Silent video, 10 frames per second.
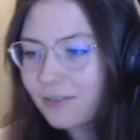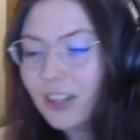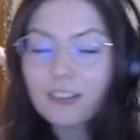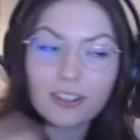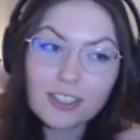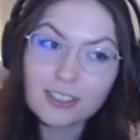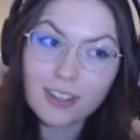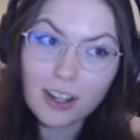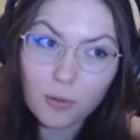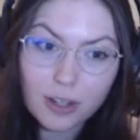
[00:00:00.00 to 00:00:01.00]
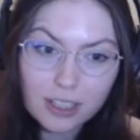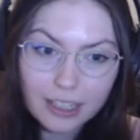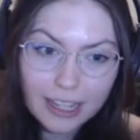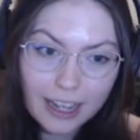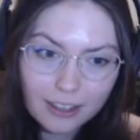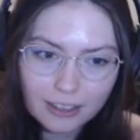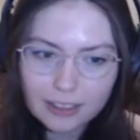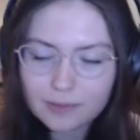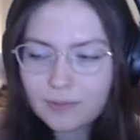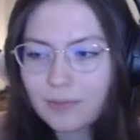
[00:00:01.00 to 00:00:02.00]
First of all, it wasn't a
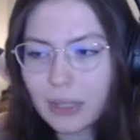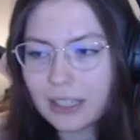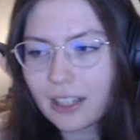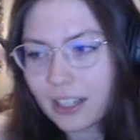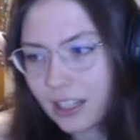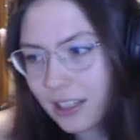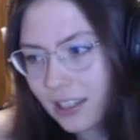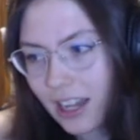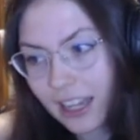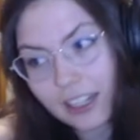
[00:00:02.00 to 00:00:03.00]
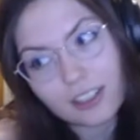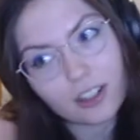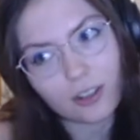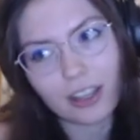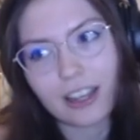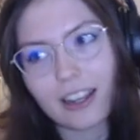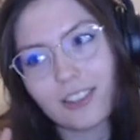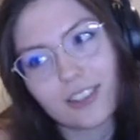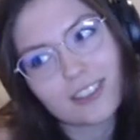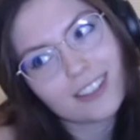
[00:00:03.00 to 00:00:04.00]
Catalan, but I didn't know that. I
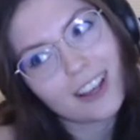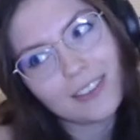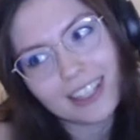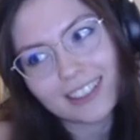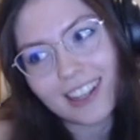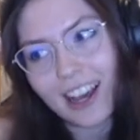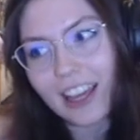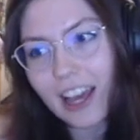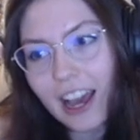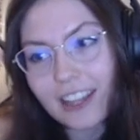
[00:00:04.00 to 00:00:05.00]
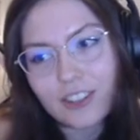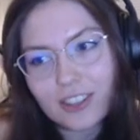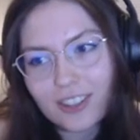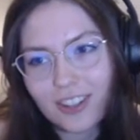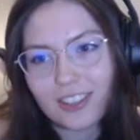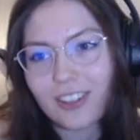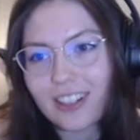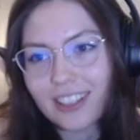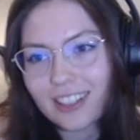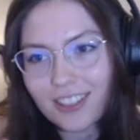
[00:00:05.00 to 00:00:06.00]
just started
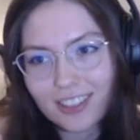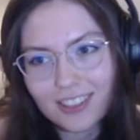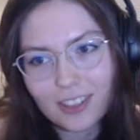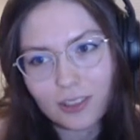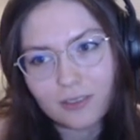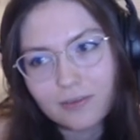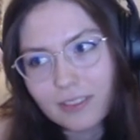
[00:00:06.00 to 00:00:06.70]
learning this shit, so.